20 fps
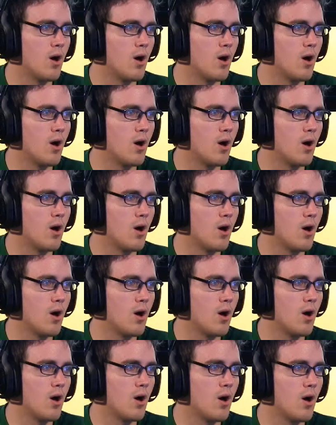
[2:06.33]

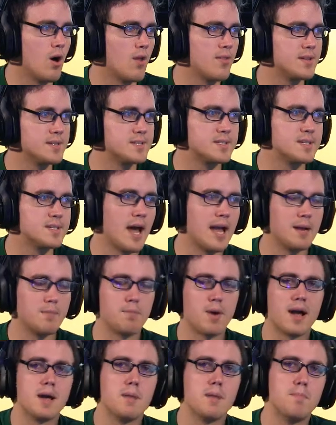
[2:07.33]
posted on the
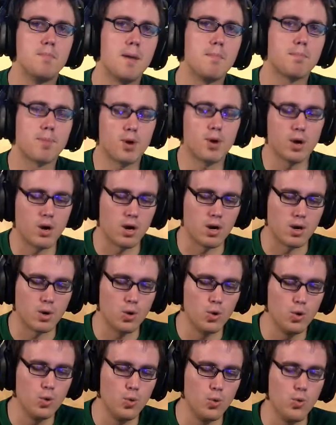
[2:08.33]
site by a member
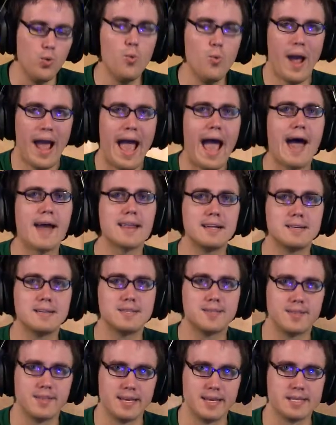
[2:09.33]
who
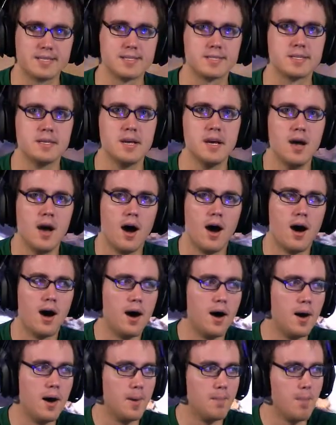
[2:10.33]
added to this.
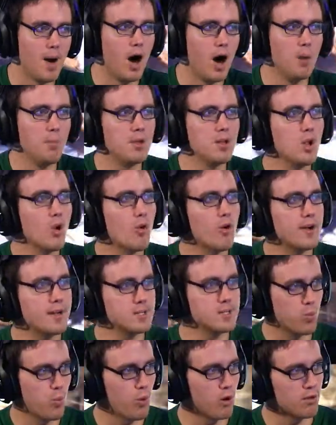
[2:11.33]
Amalur
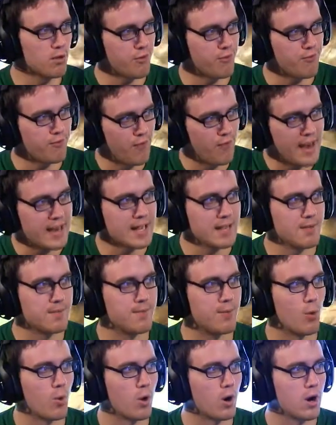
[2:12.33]
is worth fighting
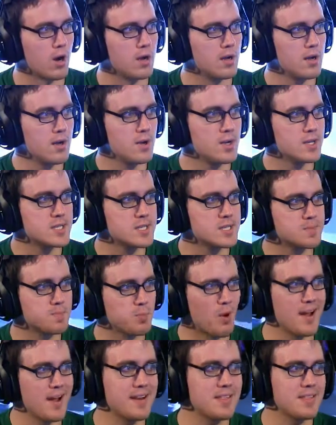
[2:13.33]
for.
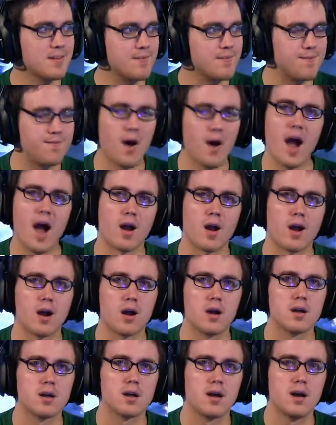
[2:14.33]
Spread the
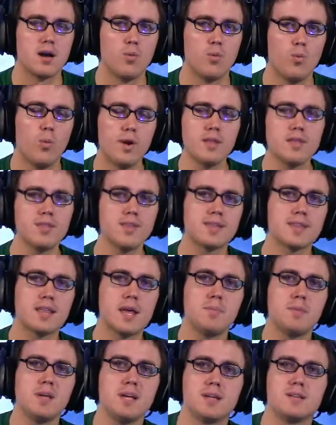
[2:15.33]
fire. What do you think
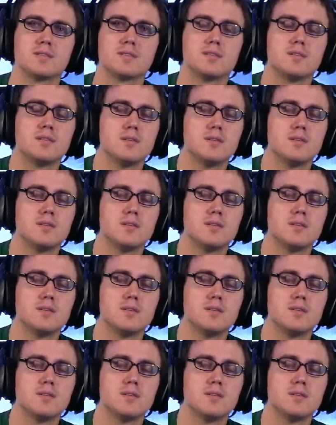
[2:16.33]
that means?